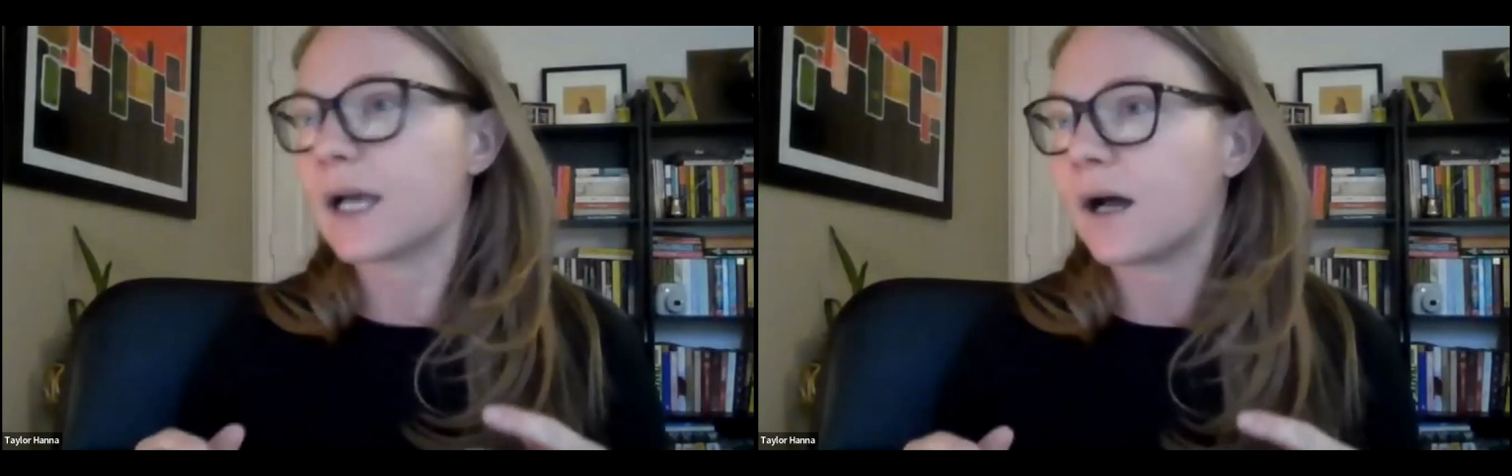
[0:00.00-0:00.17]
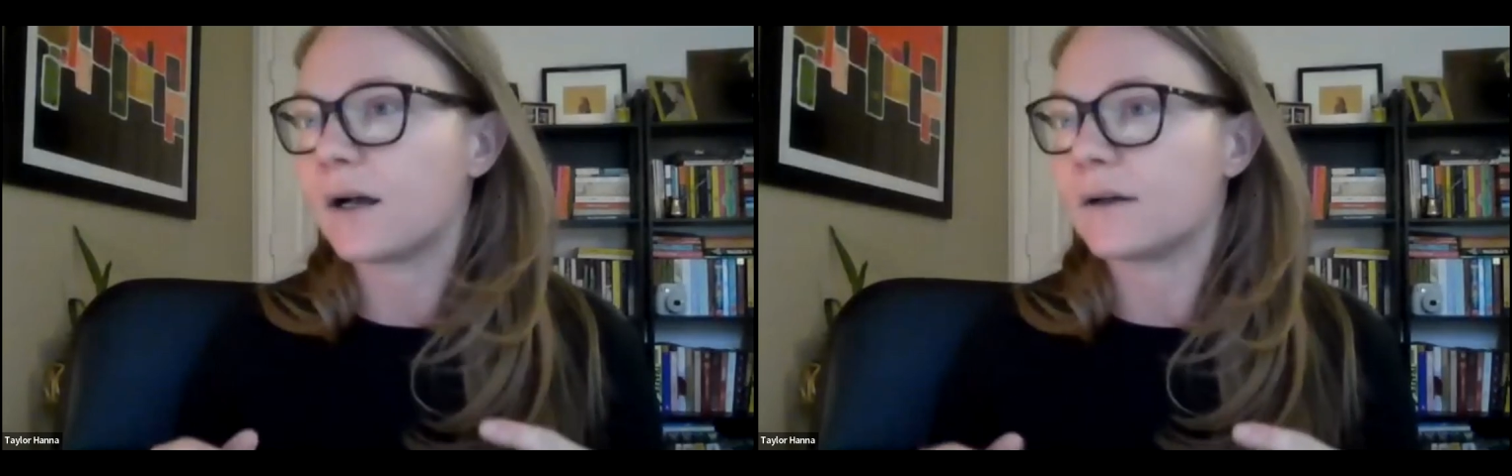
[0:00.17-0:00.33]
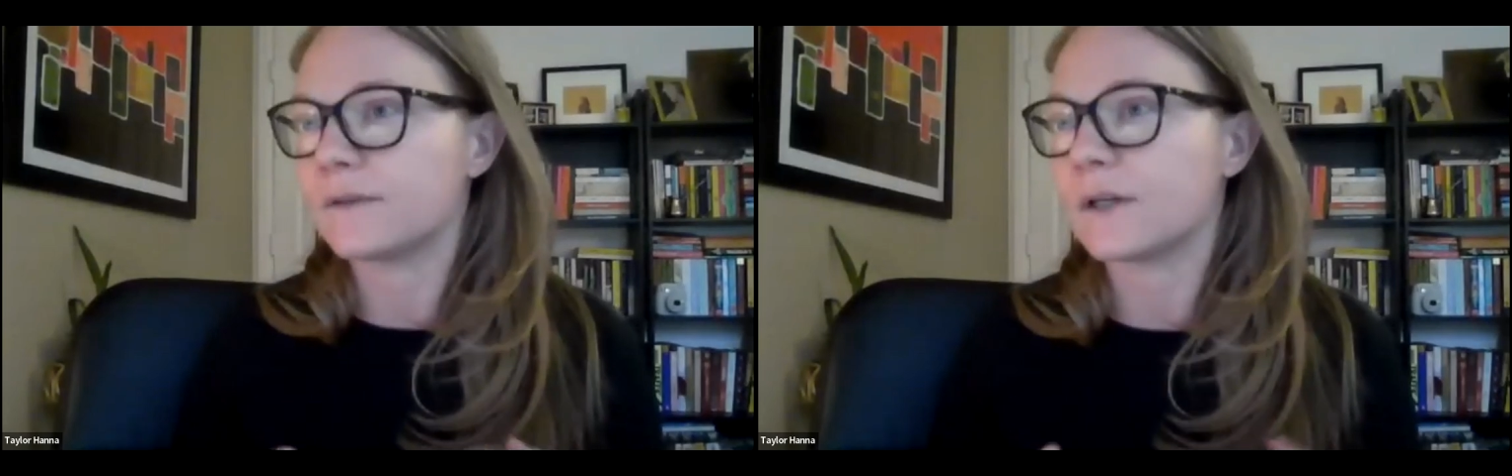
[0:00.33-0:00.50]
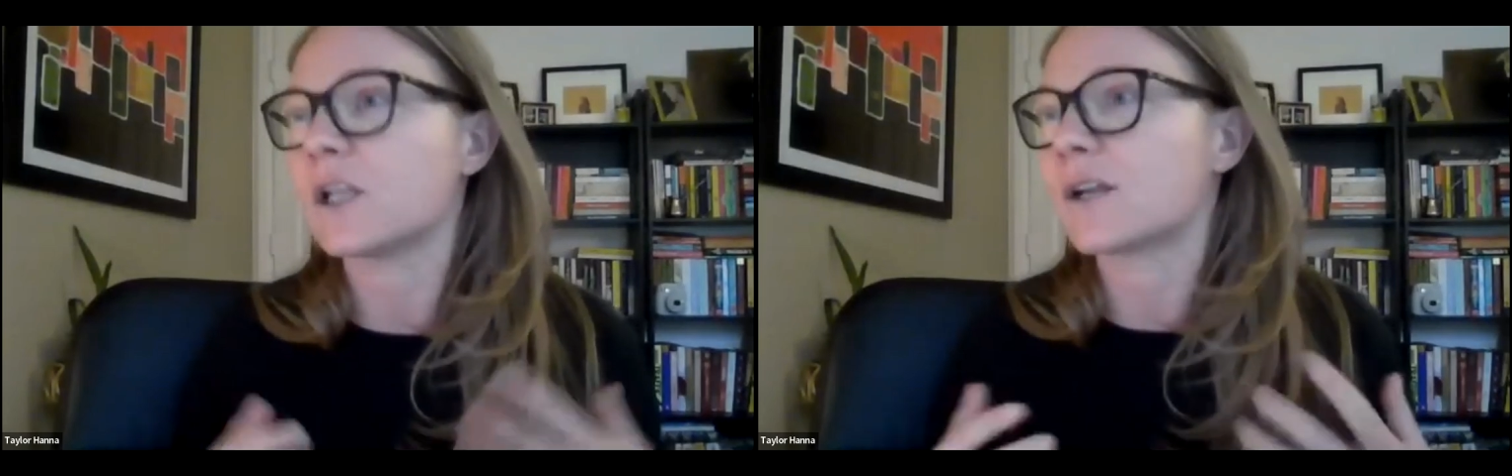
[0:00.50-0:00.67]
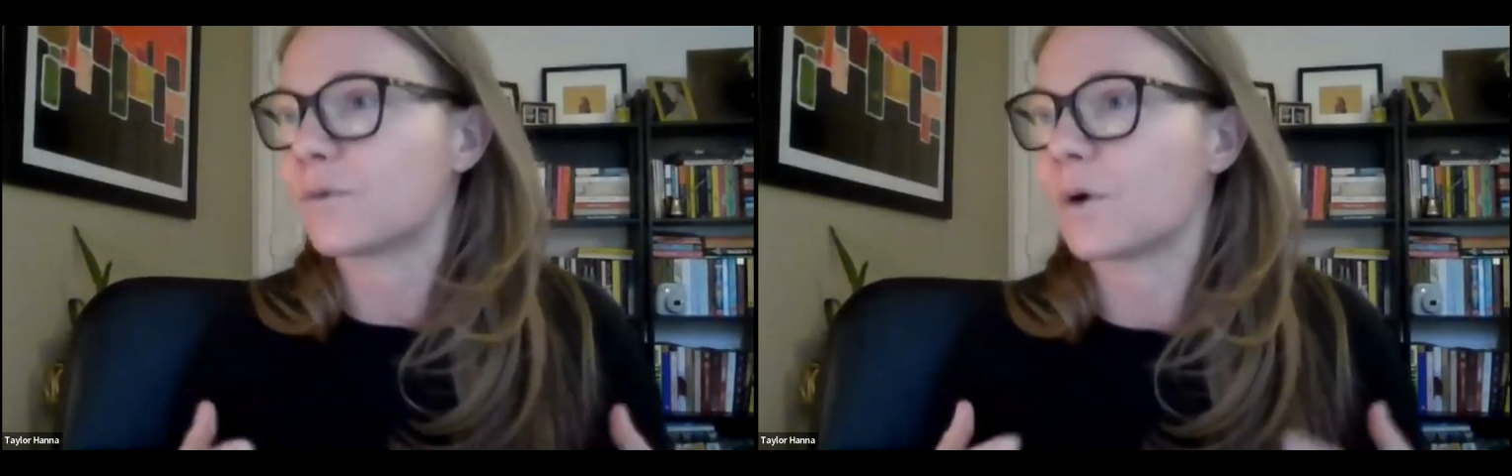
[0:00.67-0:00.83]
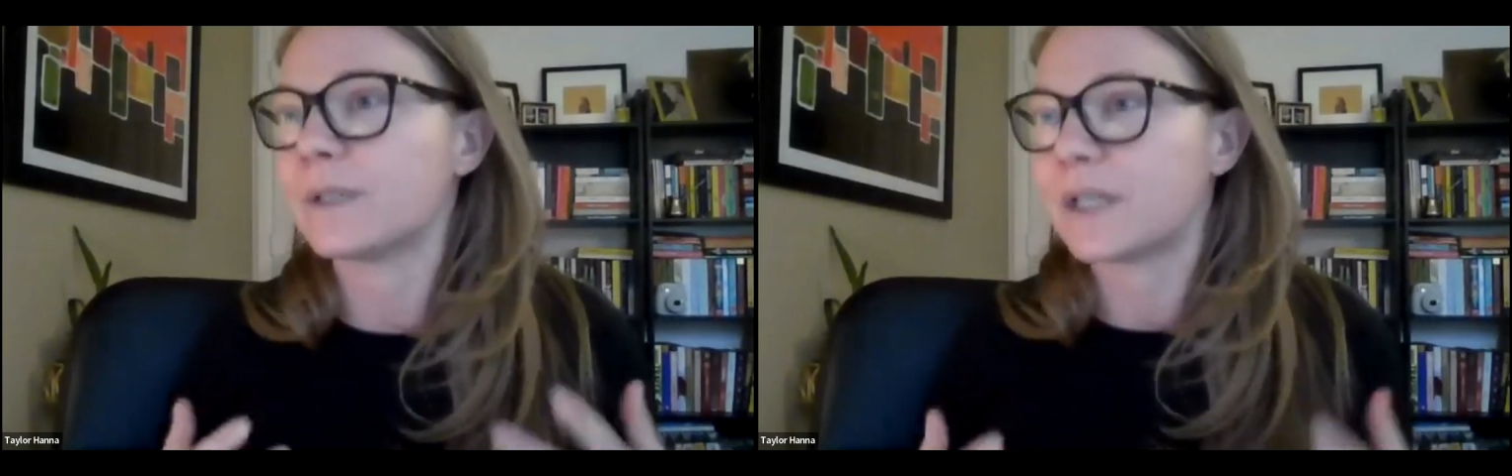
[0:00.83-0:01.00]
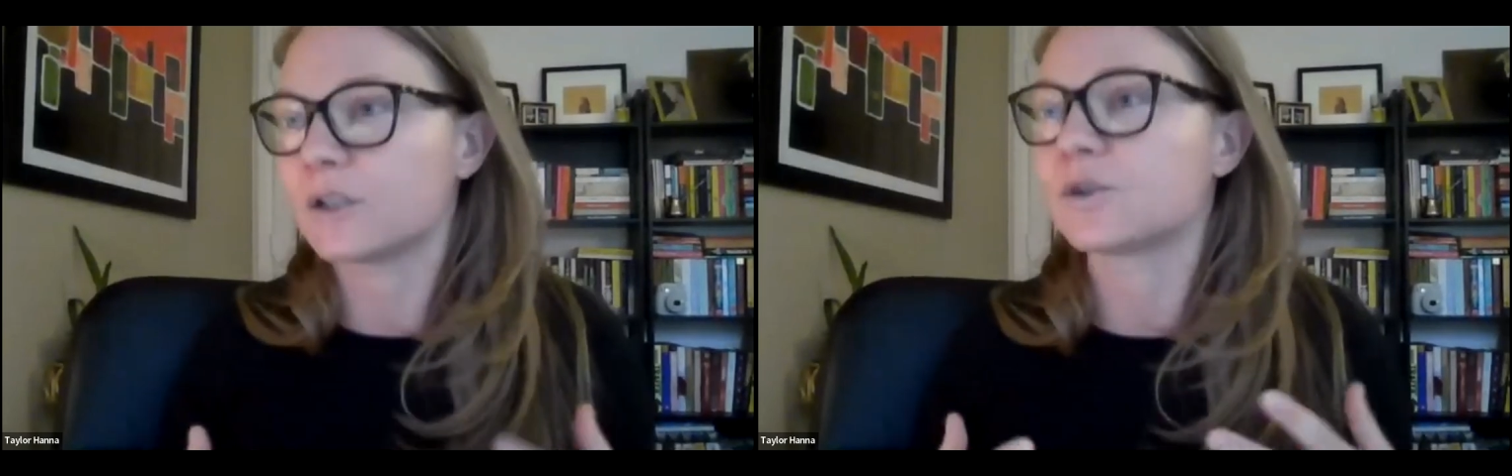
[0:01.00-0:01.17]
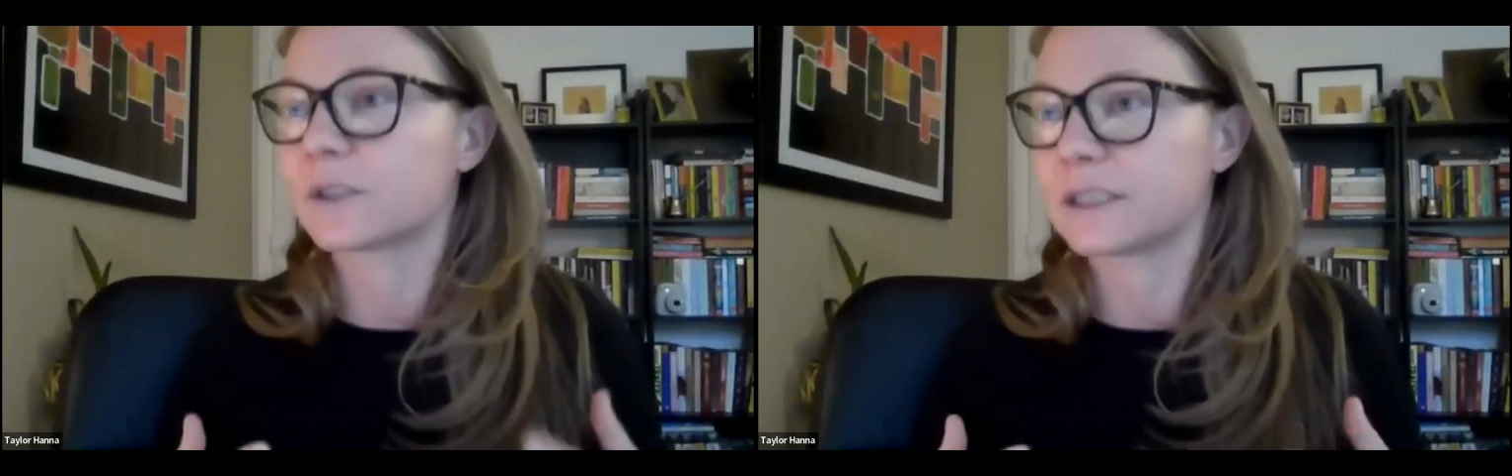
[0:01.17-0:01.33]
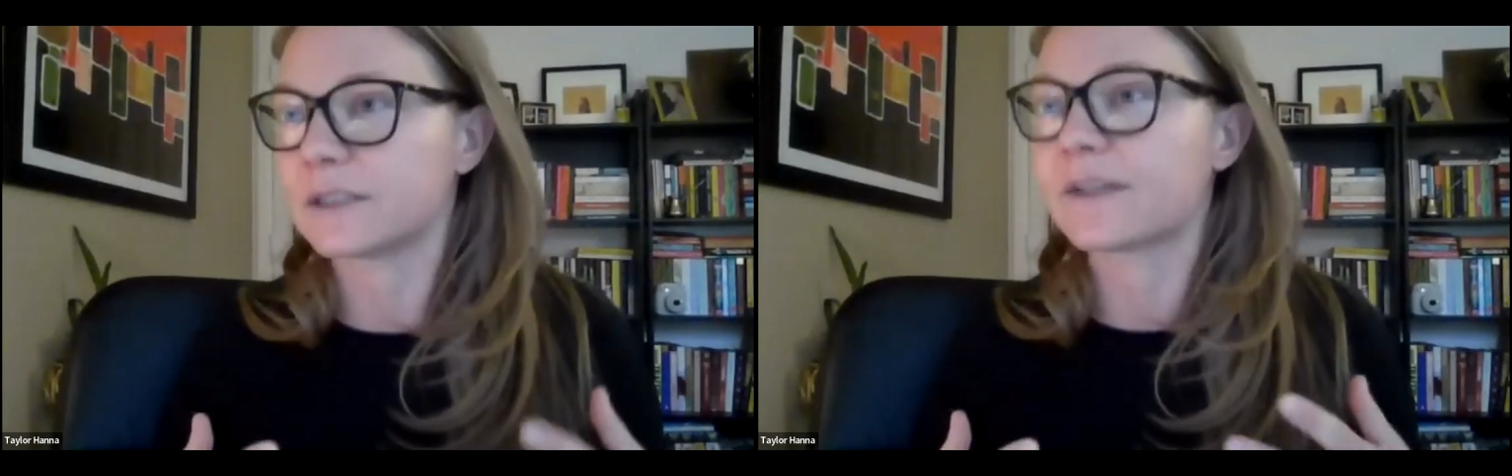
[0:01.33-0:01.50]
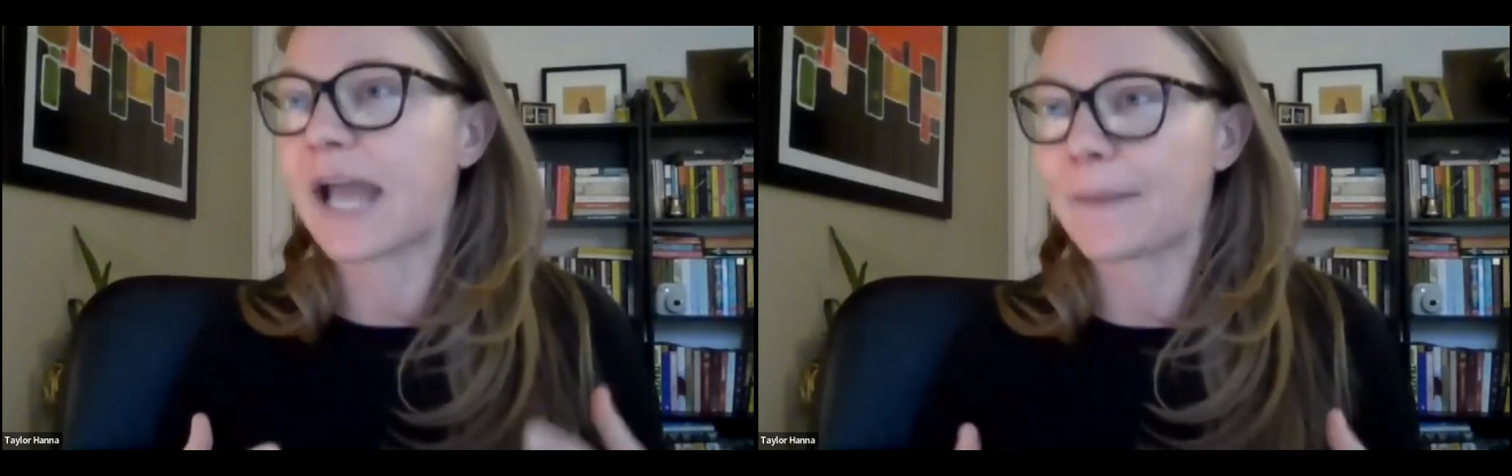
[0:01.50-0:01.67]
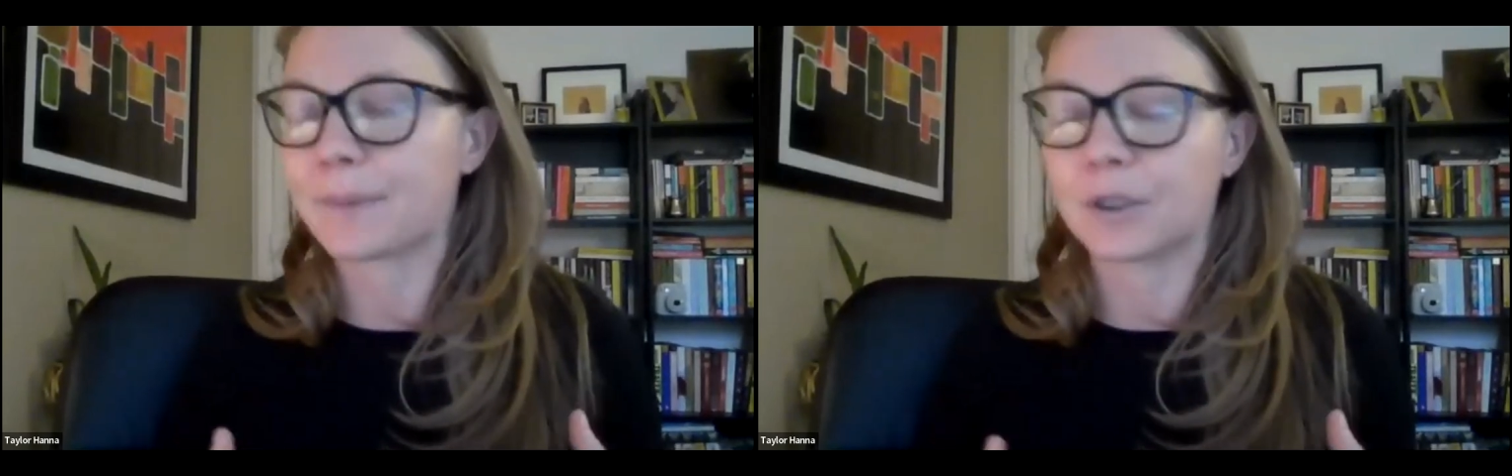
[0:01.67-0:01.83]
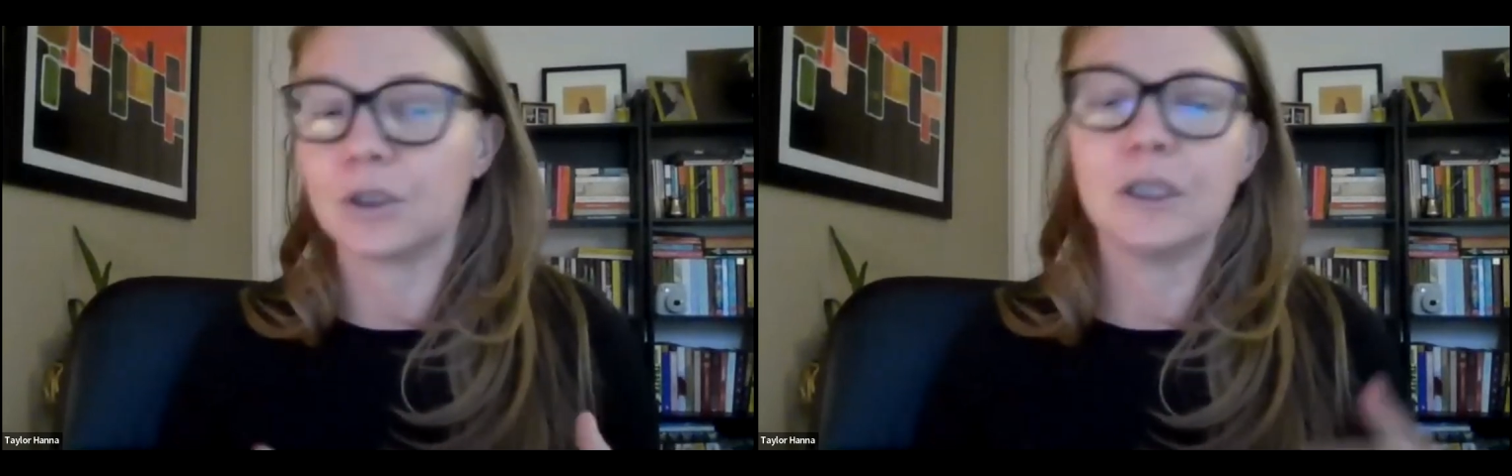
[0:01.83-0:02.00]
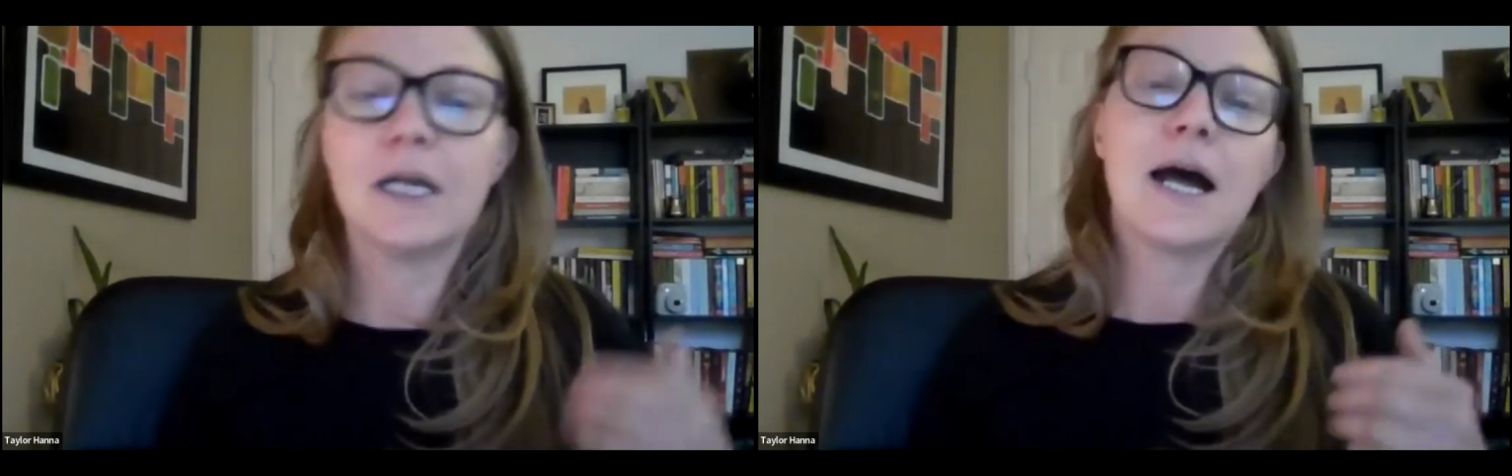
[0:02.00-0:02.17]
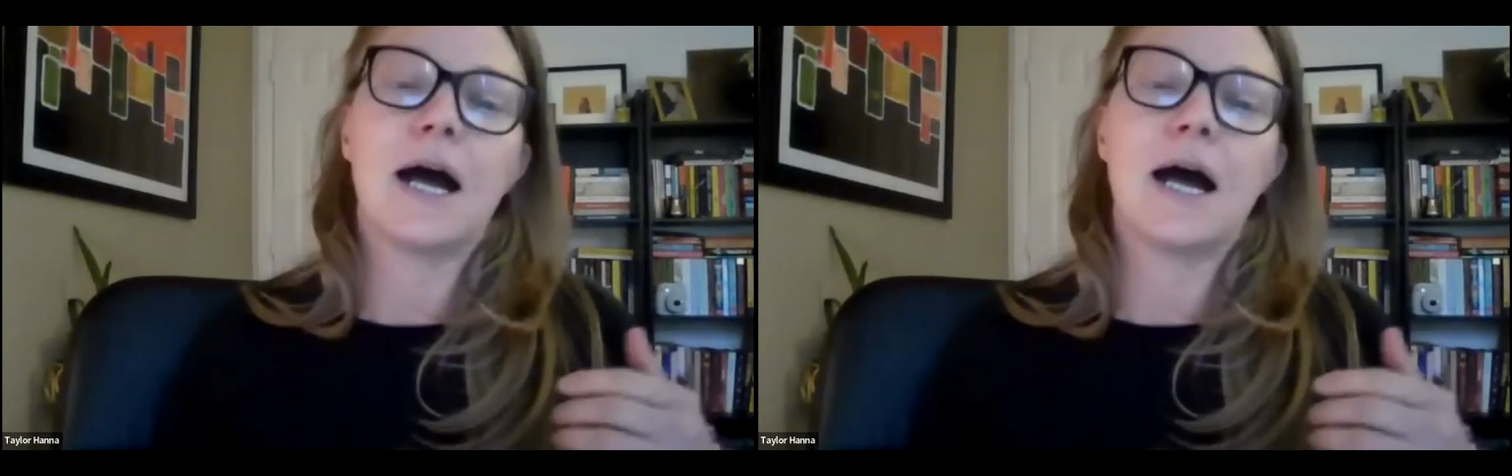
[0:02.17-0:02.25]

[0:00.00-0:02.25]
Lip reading: of a lot of what we call sources of capital: